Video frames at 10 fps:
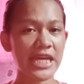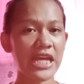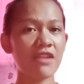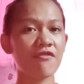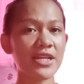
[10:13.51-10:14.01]

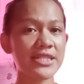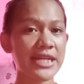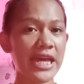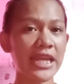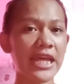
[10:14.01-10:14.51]

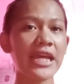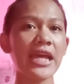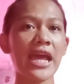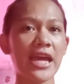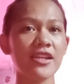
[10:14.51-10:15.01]
investigating,
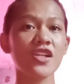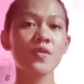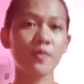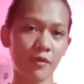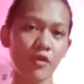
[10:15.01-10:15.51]
and
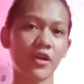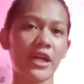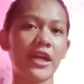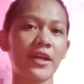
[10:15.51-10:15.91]
exploring.